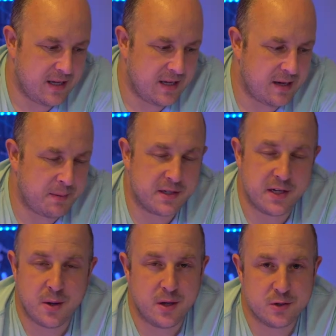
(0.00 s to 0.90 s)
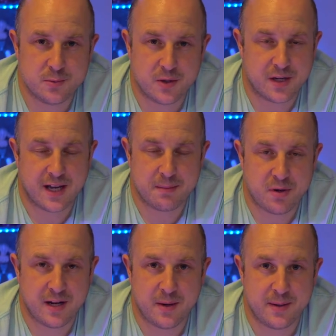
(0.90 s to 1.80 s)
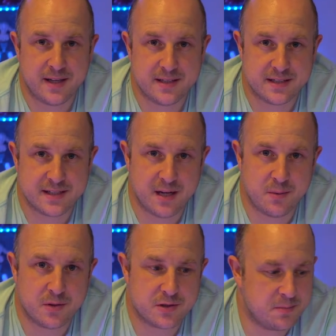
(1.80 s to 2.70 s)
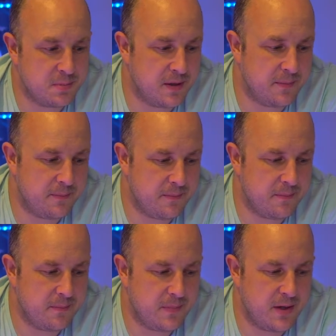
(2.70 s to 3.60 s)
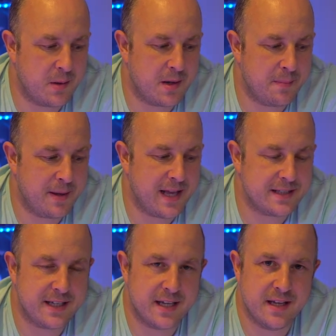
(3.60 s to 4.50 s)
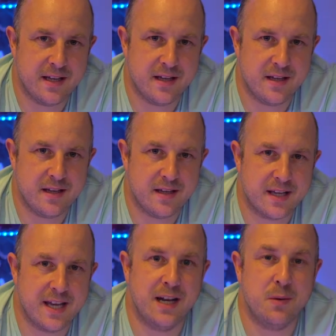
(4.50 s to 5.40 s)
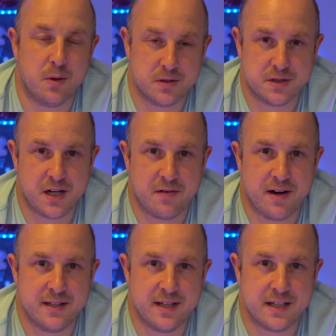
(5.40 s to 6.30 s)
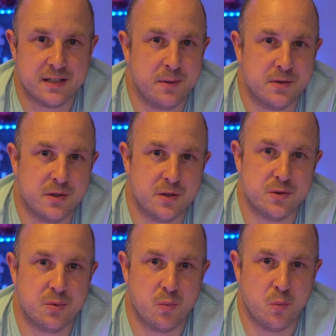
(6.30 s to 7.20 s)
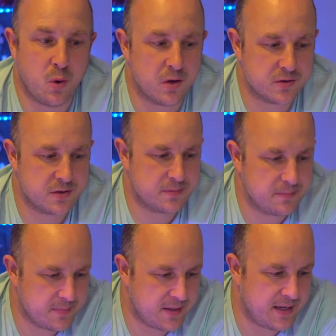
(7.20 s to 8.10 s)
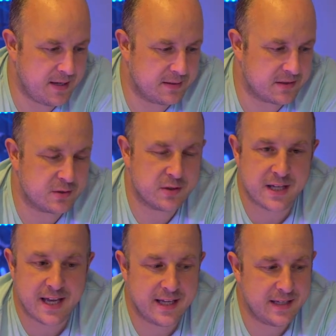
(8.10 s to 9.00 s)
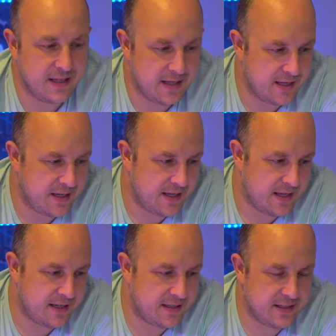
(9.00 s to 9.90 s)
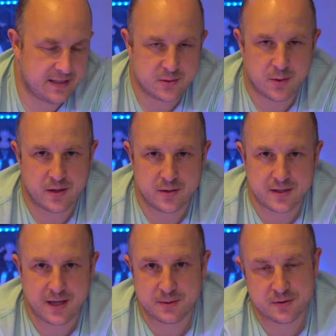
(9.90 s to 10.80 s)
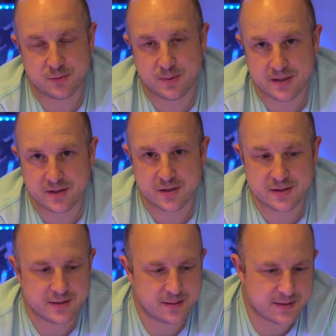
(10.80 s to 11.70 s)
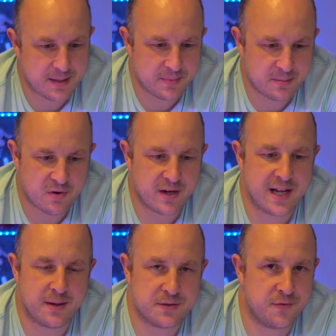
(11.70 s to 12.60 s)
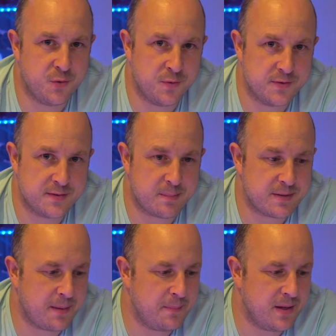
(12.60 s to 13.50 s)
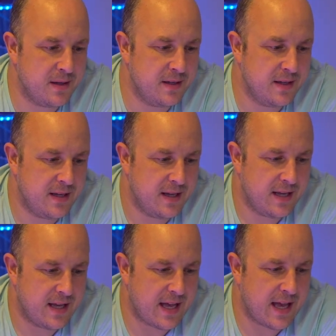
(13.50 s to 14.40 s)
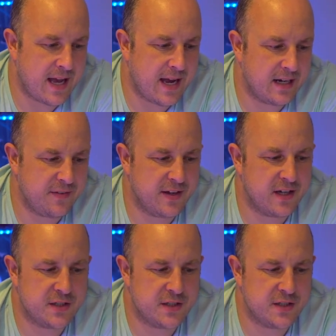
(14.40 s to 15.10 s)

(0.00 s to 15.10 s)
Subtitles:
I'm under no illusion we're not going to get probably anywhere near 6 kilowatts, but we're going to be getting kilowatts generated as opposed to just watts. And so today is quite a good day, which we're discussing in September, but right now it's the 4th of September, and I think I